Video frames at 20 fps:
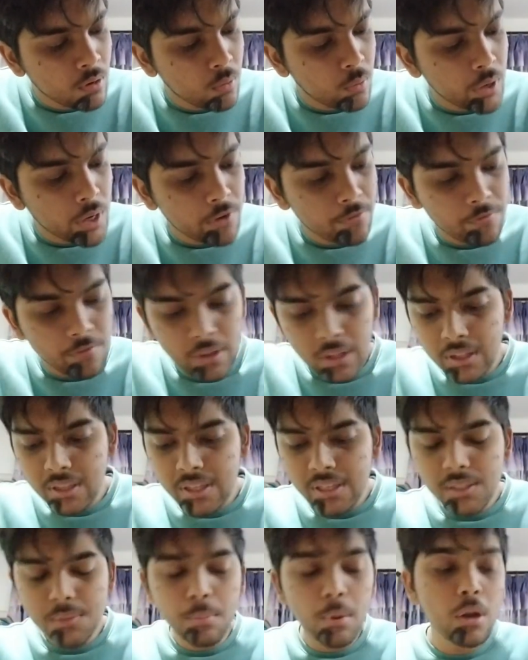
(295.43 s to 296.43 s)
When I fill
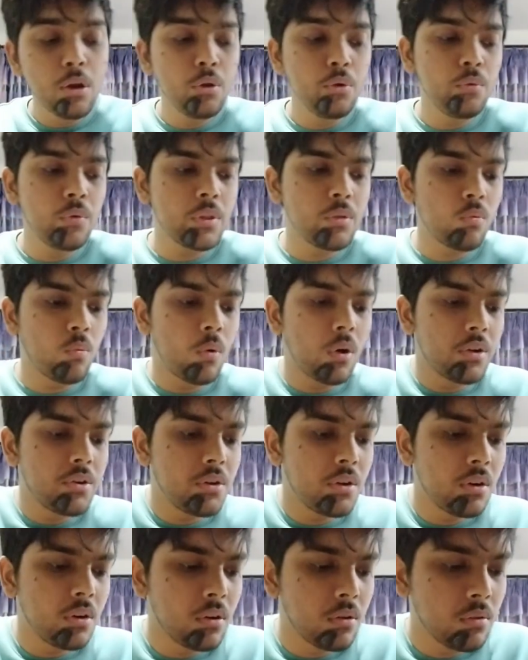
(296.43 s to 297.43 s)
this balloon with
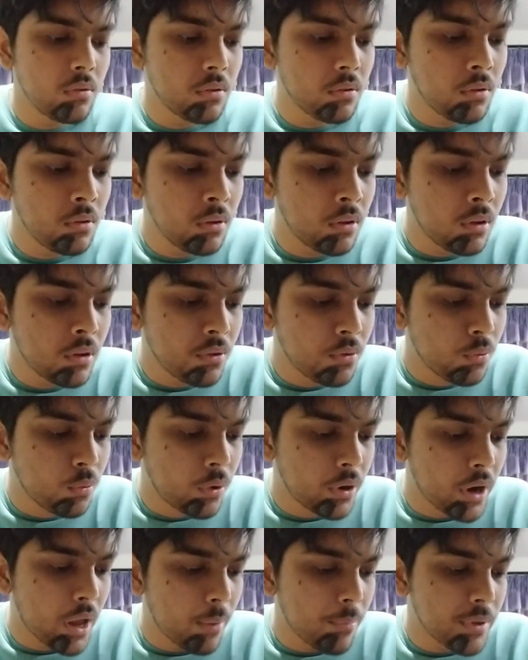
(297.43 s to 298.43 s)
water,
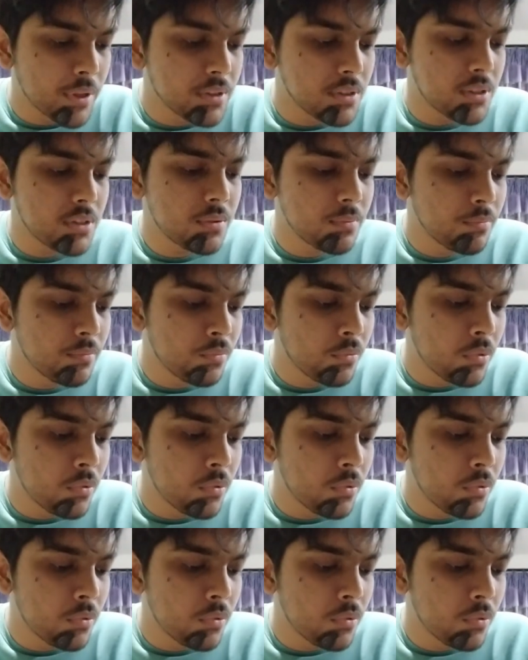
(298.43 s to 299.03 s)
what happens?